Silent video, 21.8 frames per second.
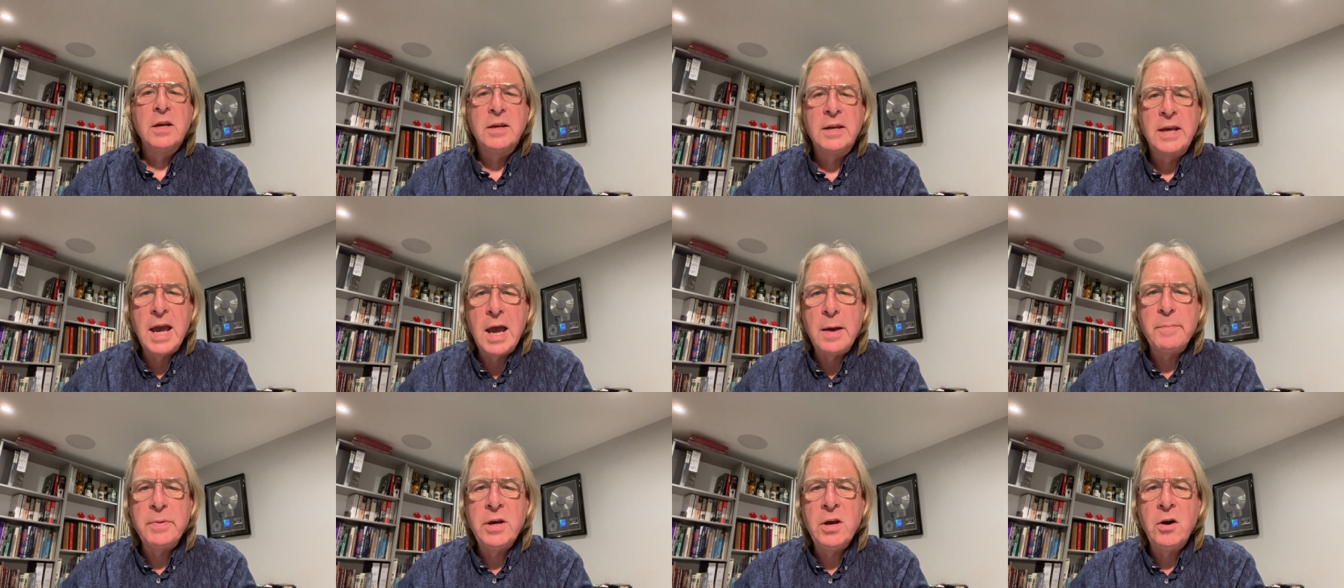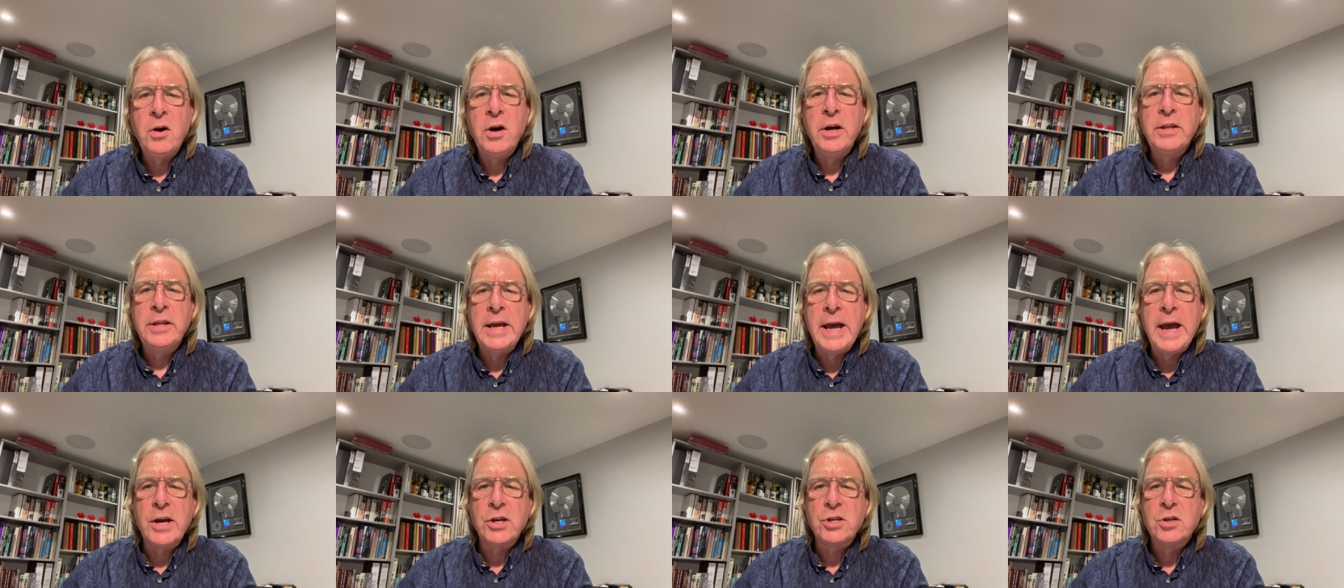Get behind
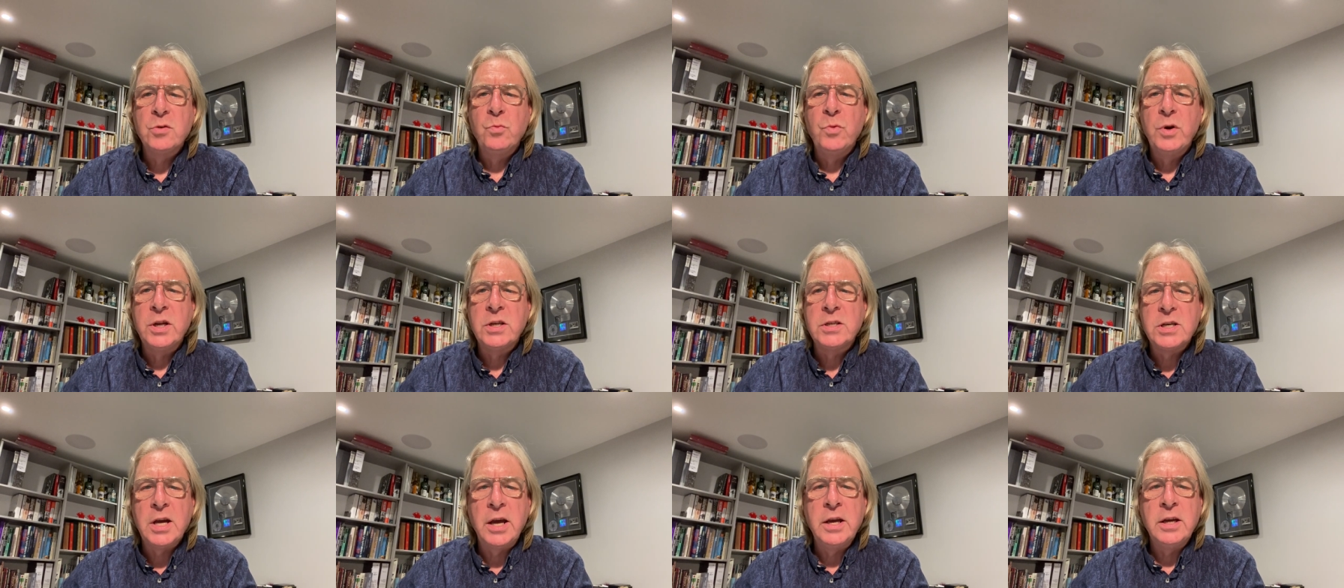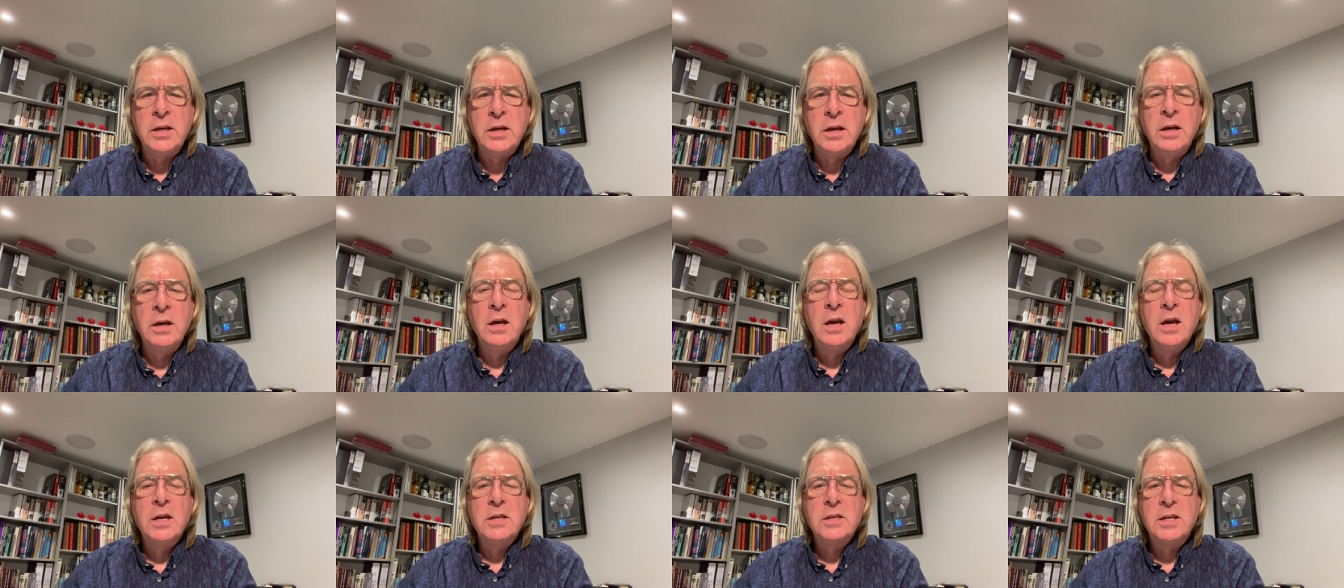the action we're
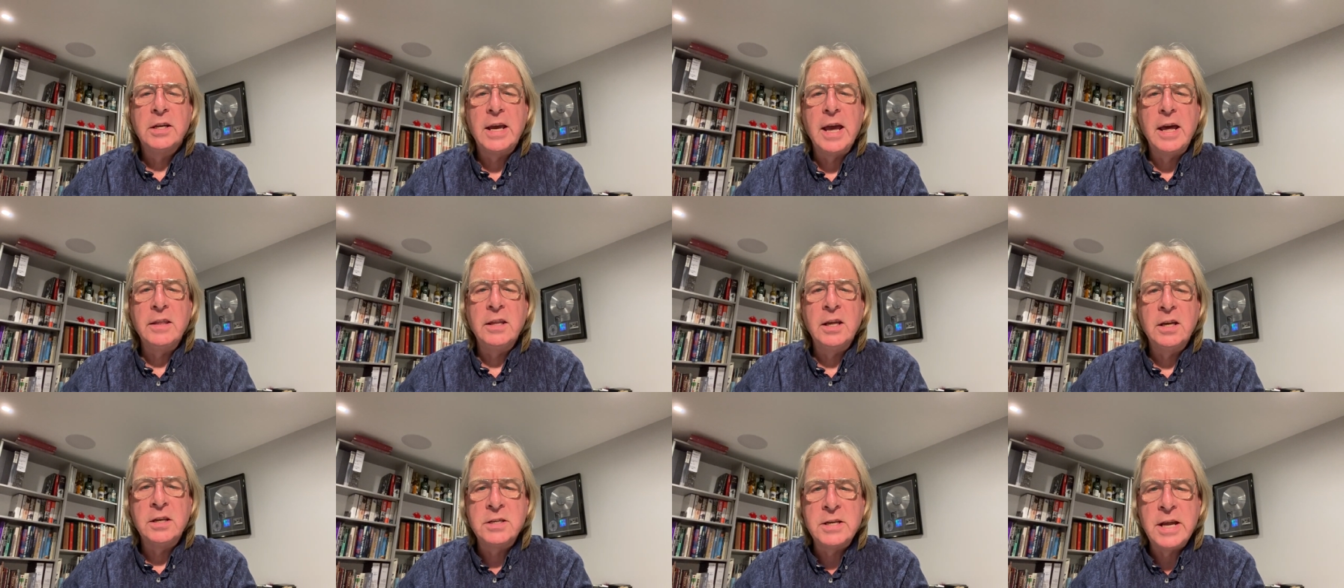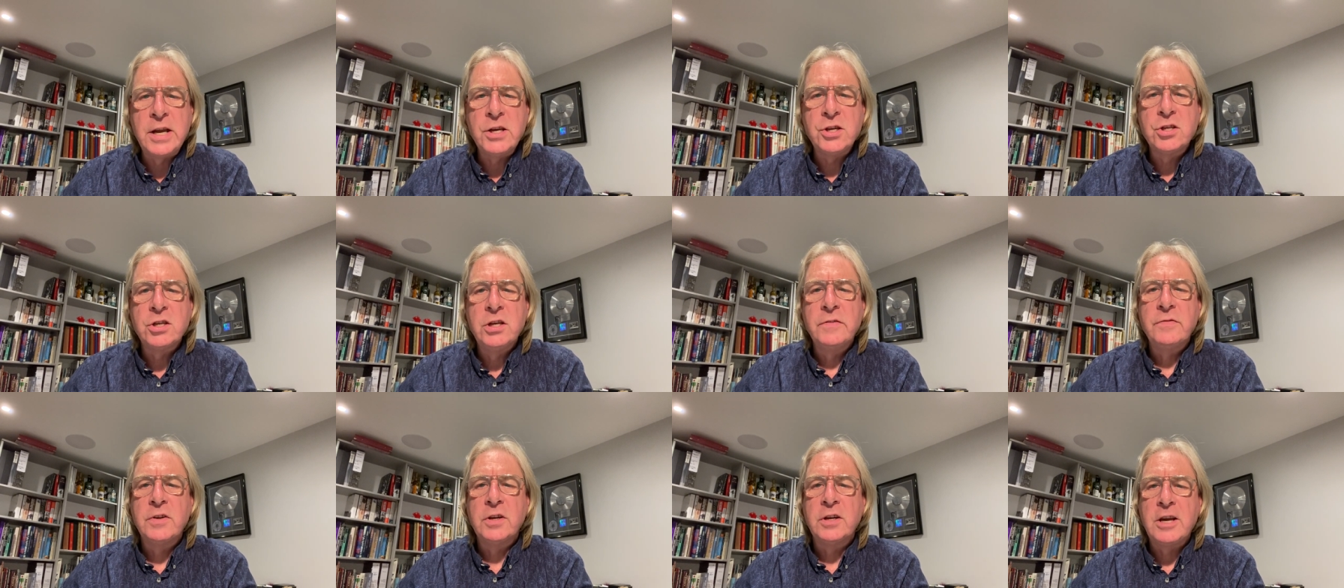taking to get the
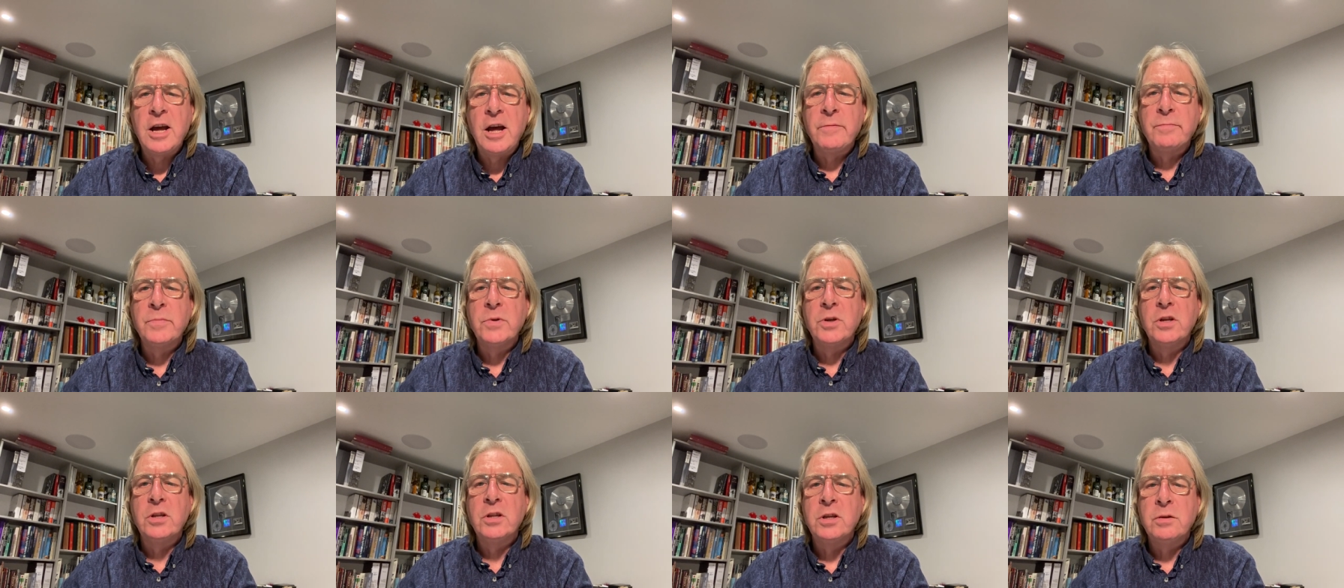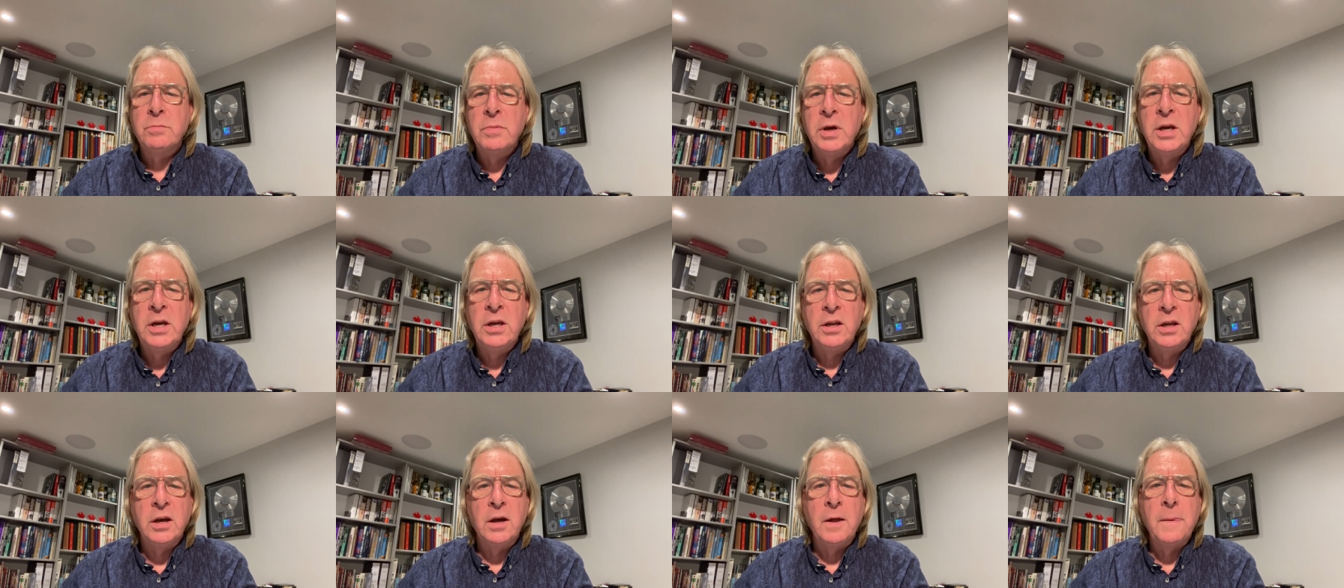attention of the government and the
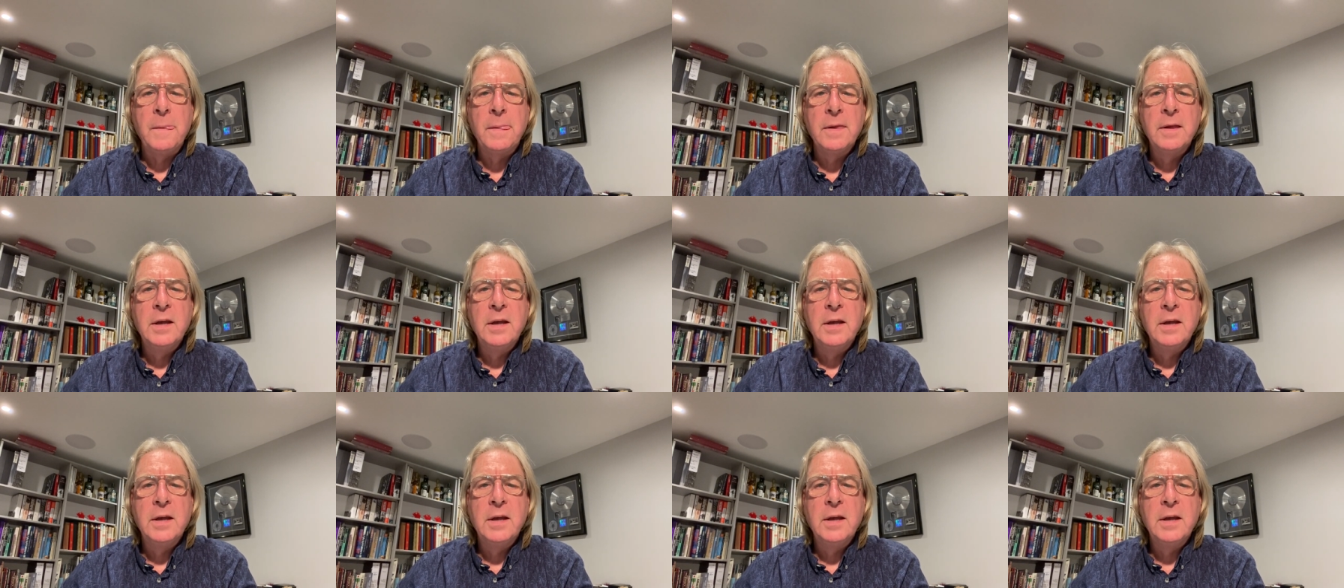media.